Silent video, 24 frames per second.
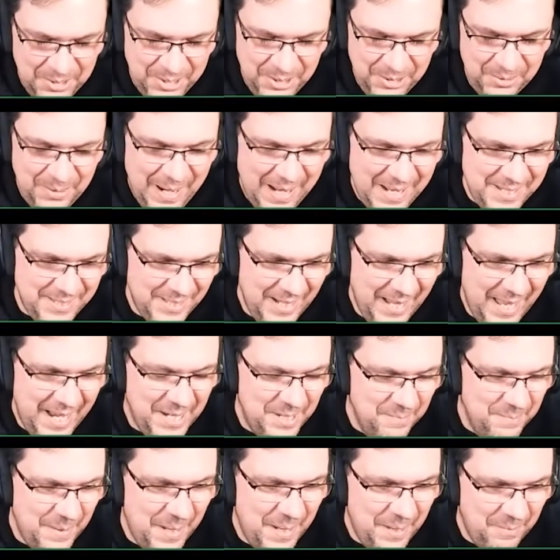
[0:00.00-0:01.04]
going to ask later,
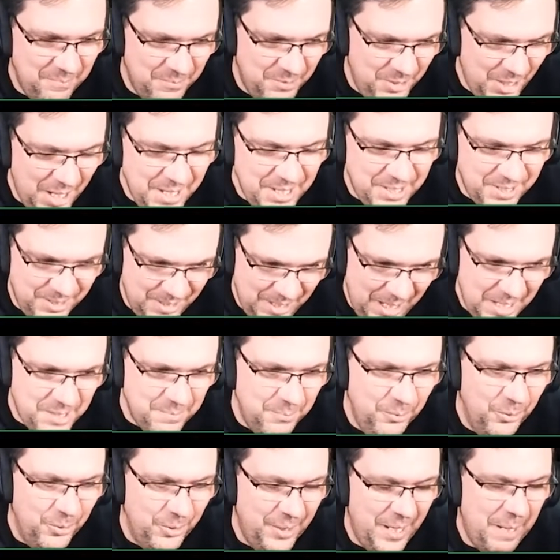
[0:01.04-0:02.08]
but Jake's Jake's
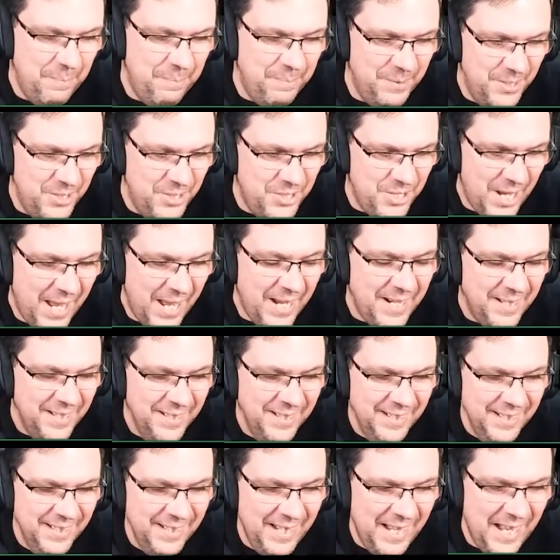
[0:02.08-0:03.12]
brought it up in chat.
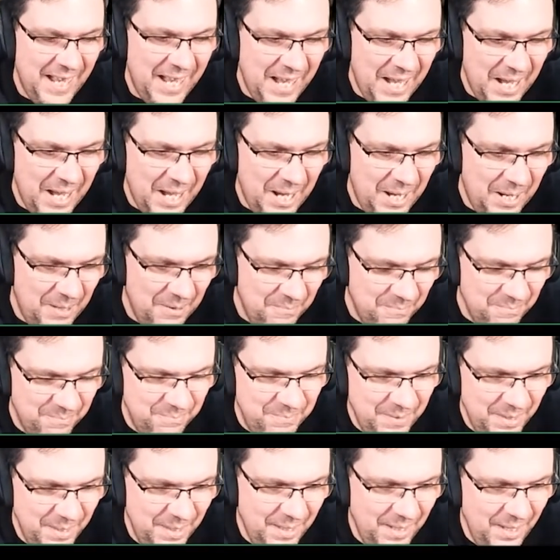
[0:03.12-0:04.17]
Um,
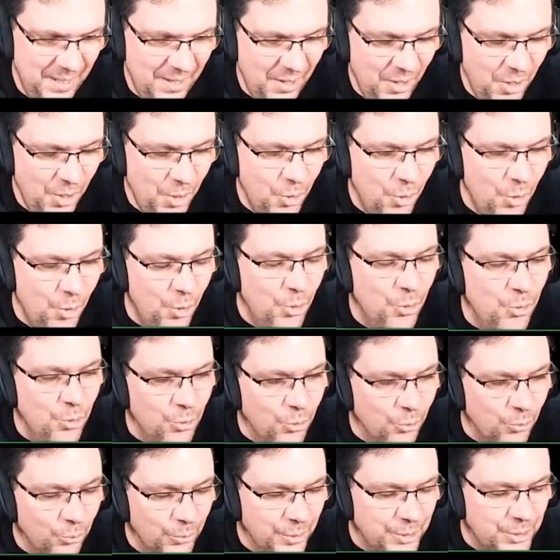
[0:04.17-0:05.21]
who
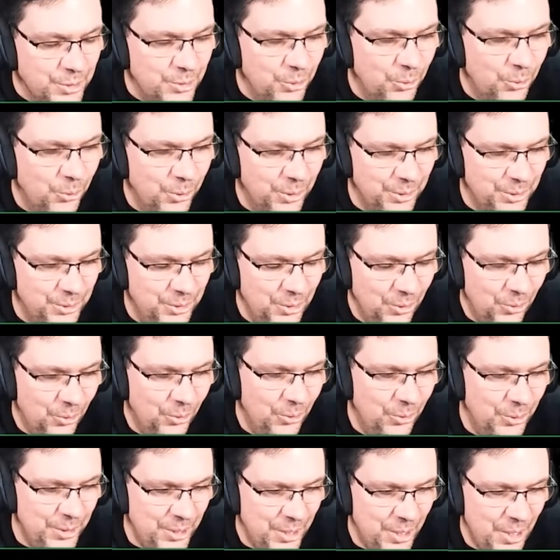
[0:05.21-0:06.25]
recorded the
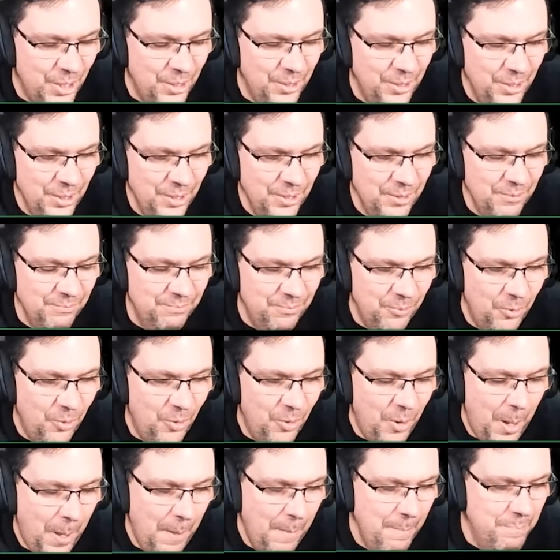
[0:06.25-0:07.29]
audio
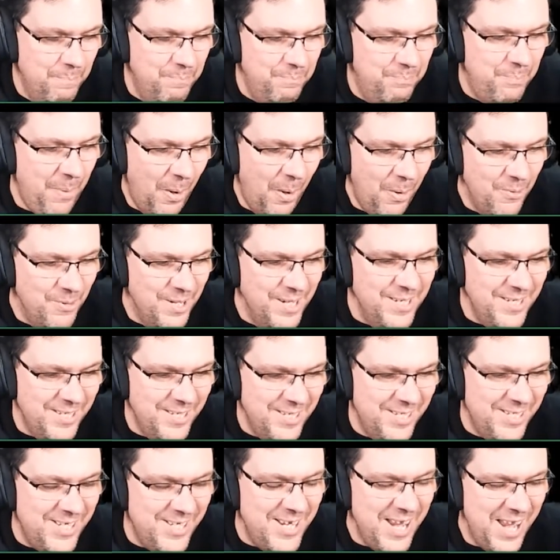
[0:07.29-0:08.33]
for bonus
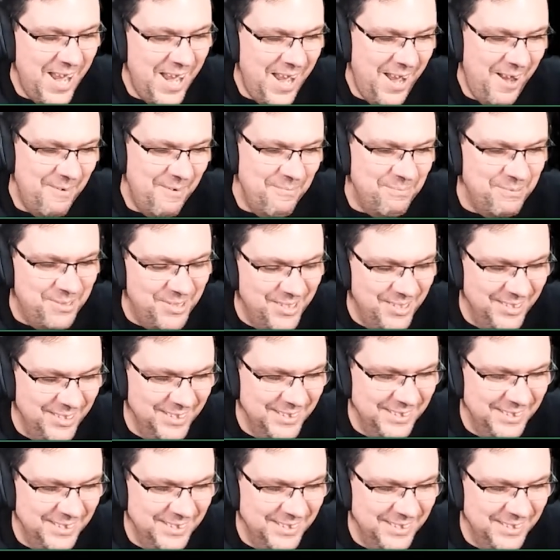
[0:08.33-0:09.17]
tips?